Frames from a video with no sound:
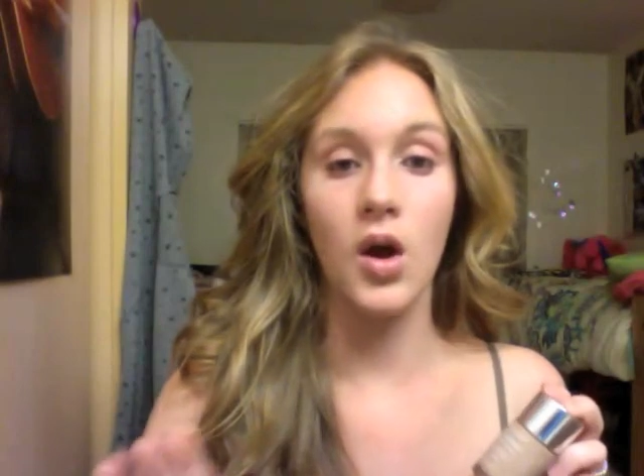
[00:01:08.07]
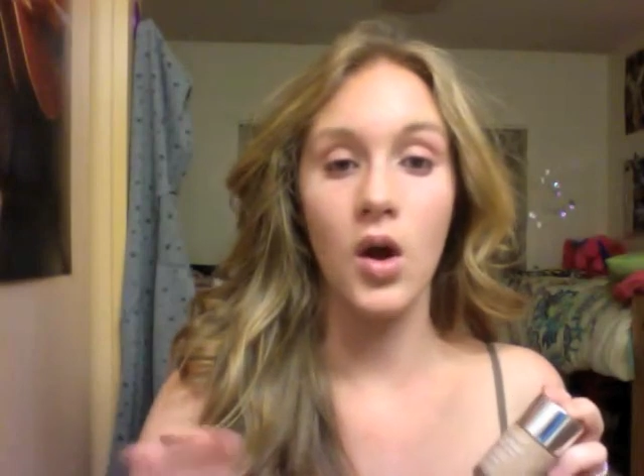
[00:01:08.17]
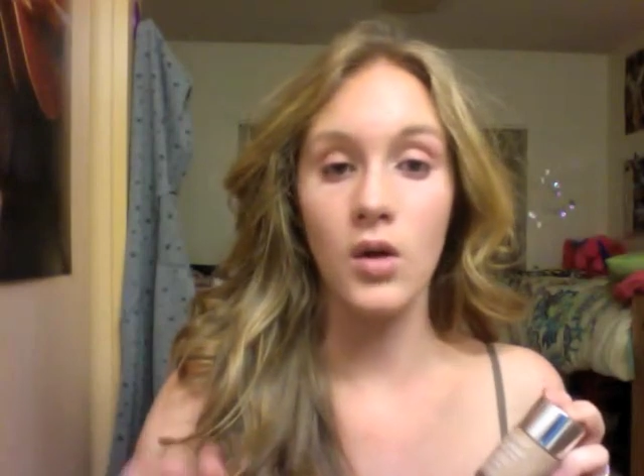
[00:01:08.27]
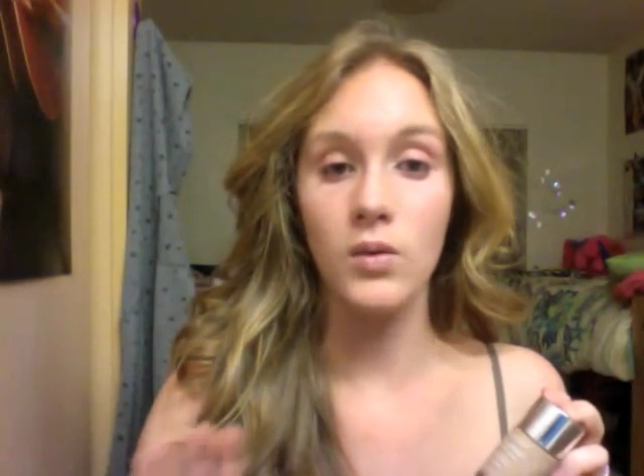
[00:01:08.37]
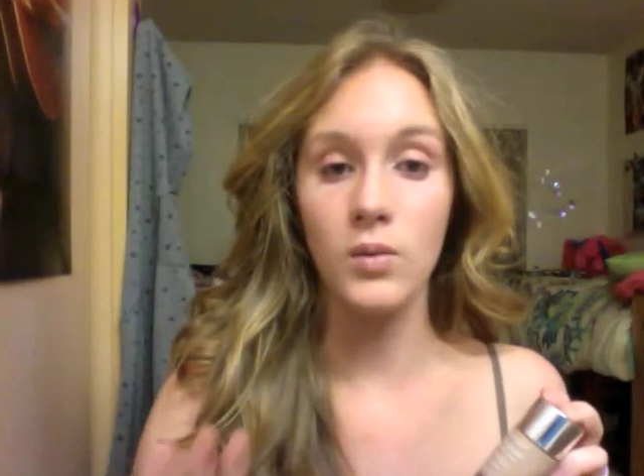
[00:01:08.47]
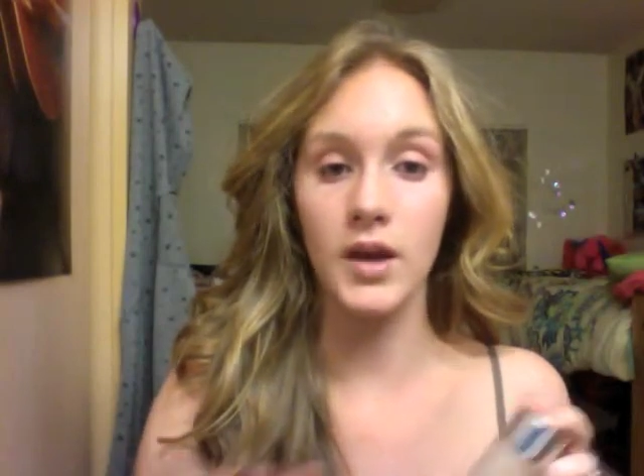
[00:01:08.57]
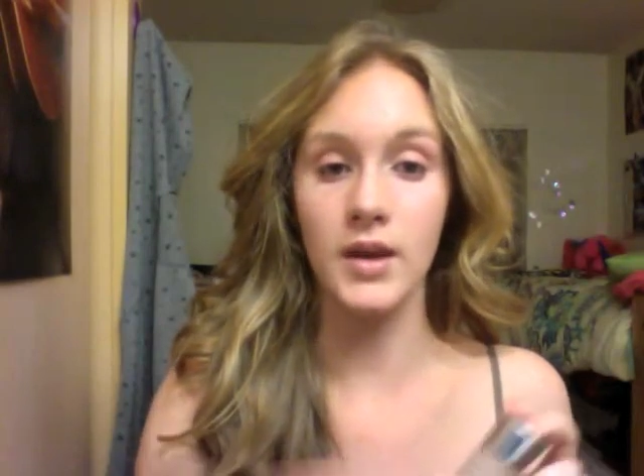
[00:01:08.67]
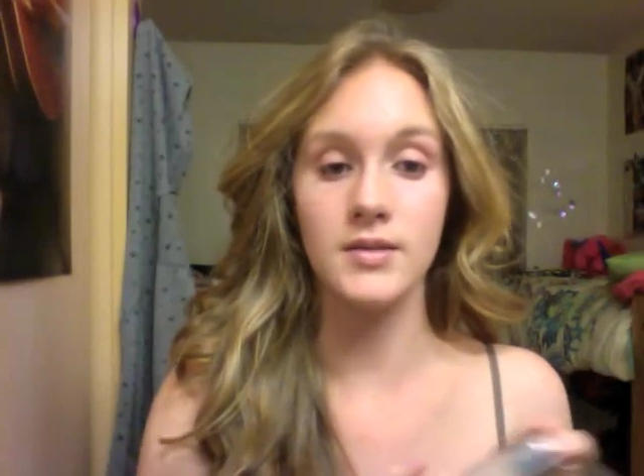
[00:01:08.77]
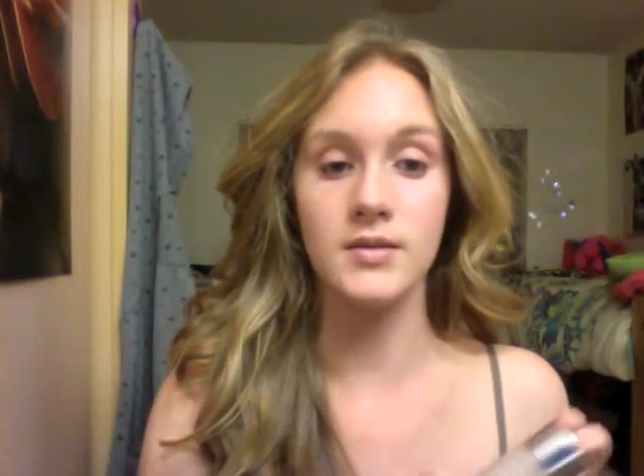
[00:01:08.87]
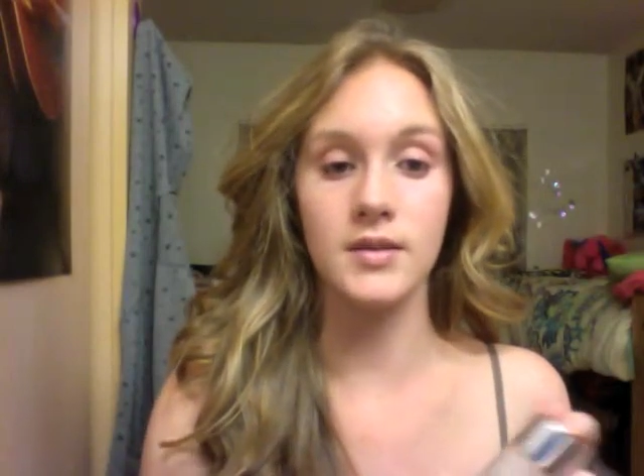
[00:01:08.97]
all
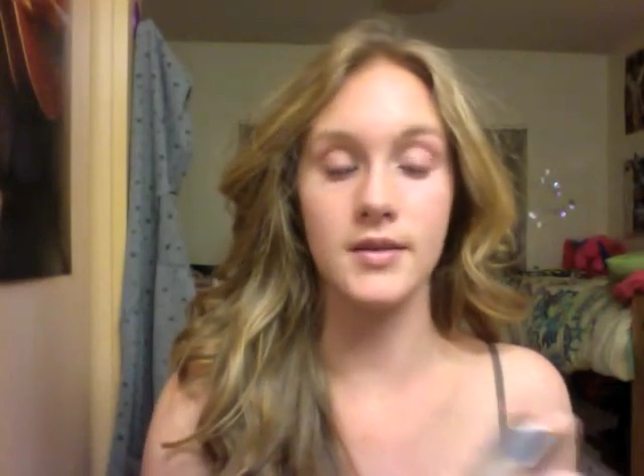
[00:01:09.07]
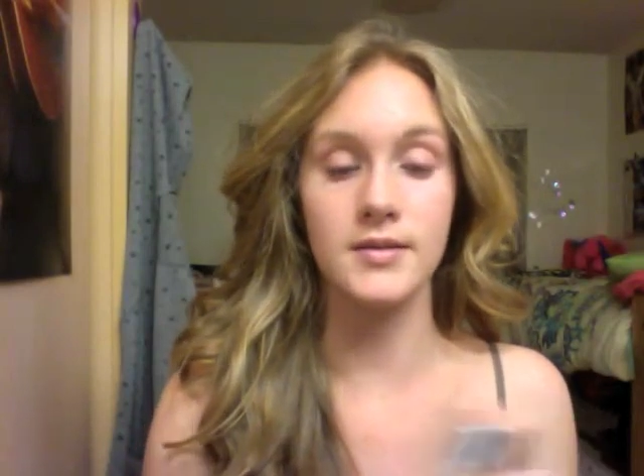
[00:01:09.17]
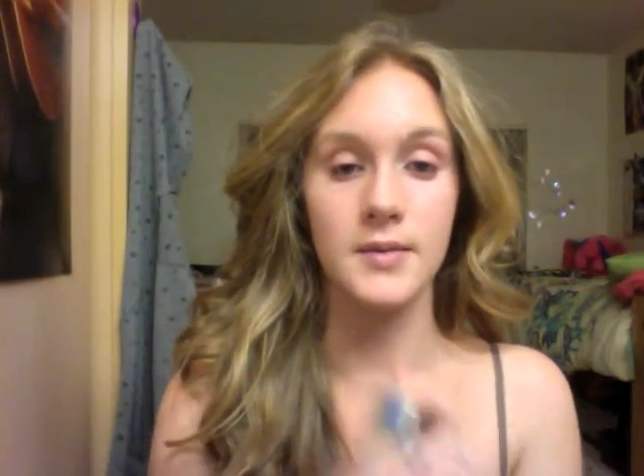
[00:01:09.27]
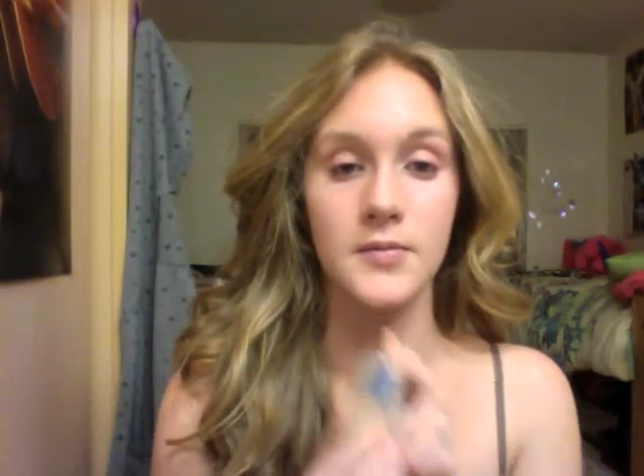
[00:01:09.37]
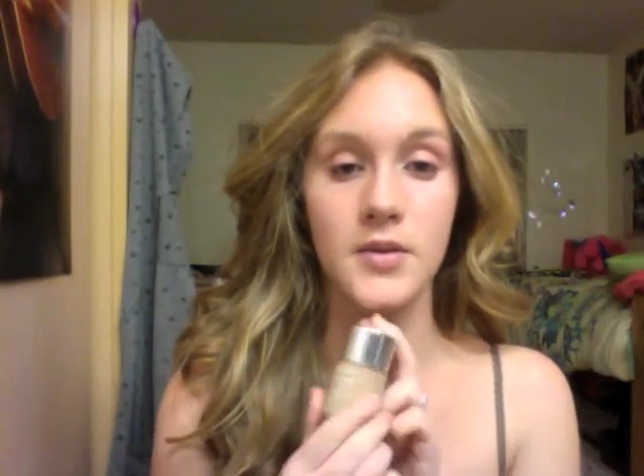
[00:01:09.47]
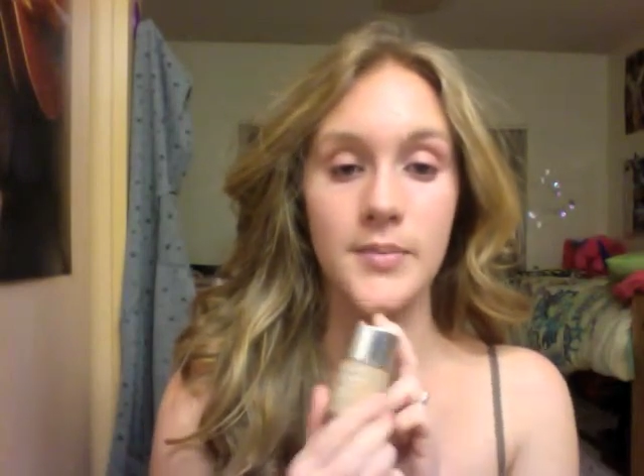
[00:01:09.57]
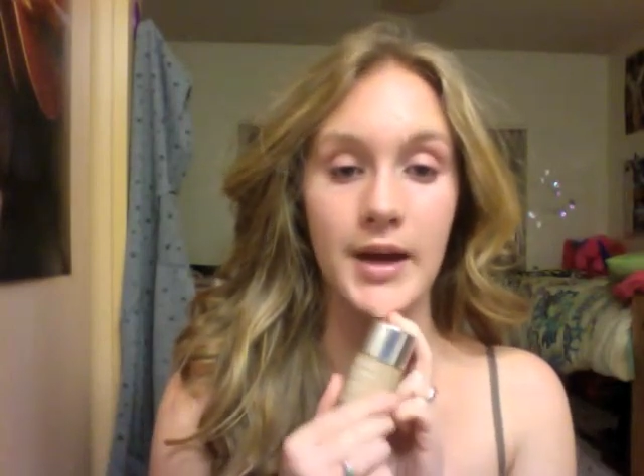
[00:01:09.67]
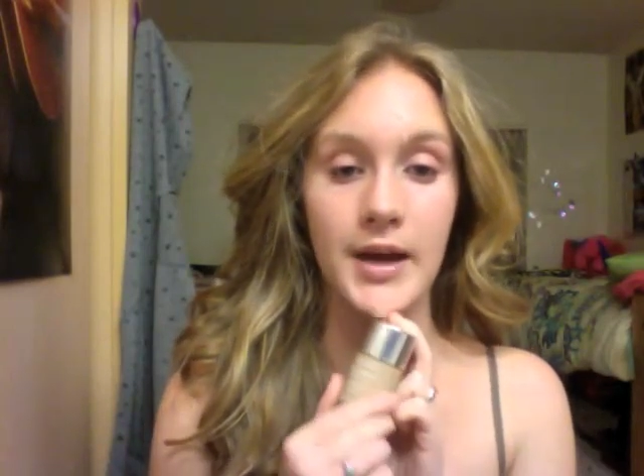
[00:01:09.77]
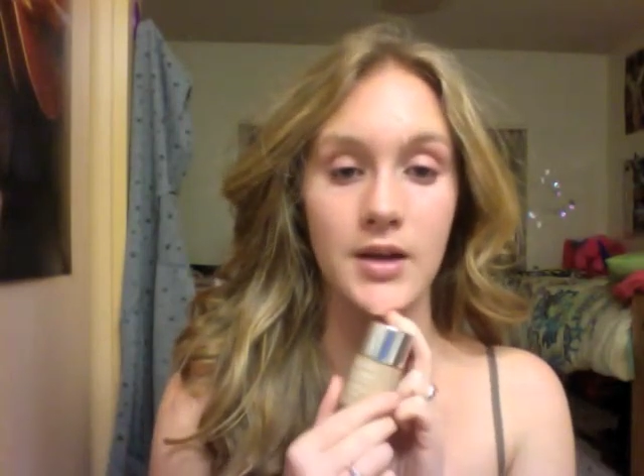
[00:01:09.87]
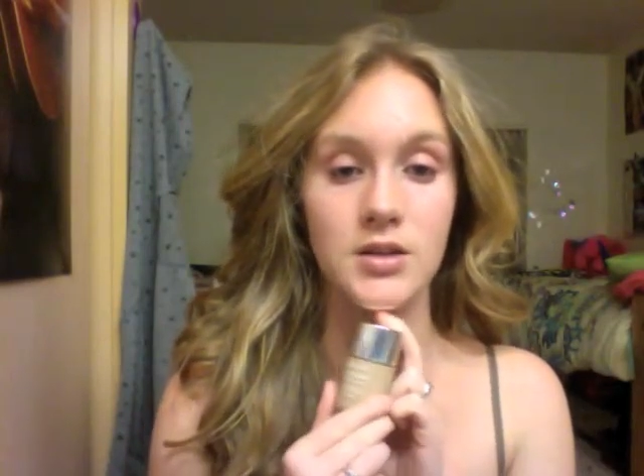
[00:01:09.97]
ways, except for the
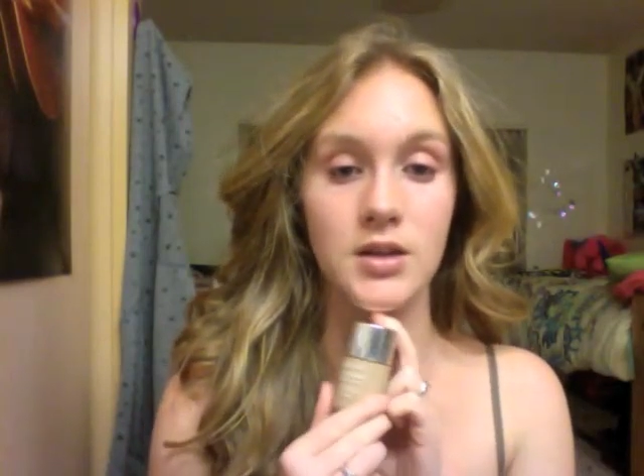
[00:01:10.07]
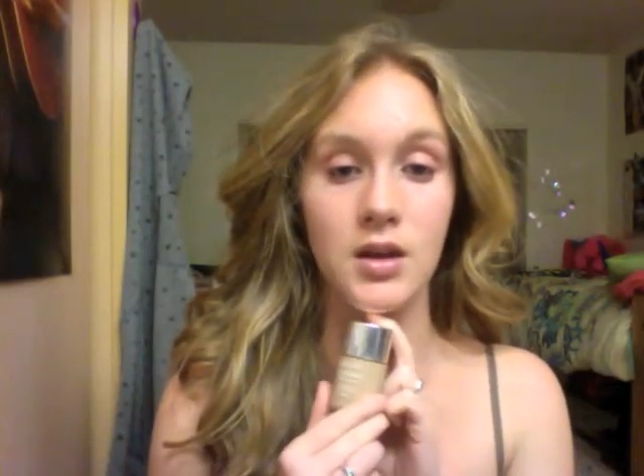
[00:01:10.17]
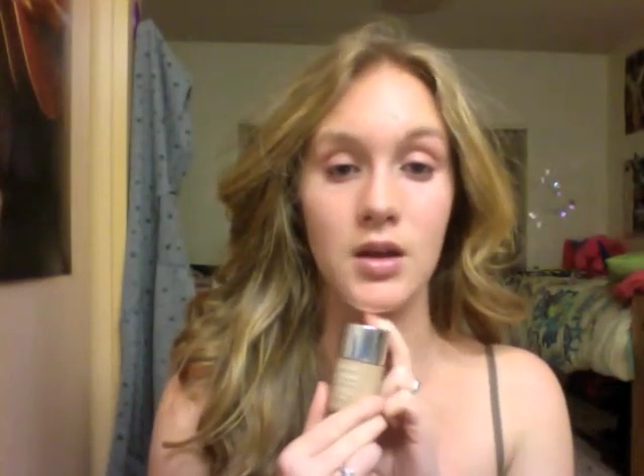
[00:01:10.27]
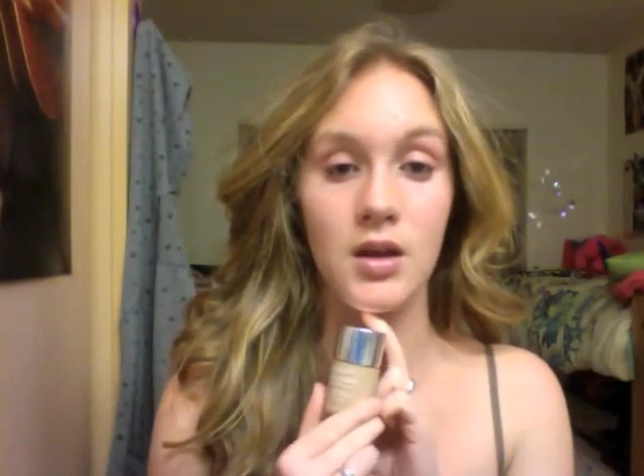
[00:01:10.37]
packaging,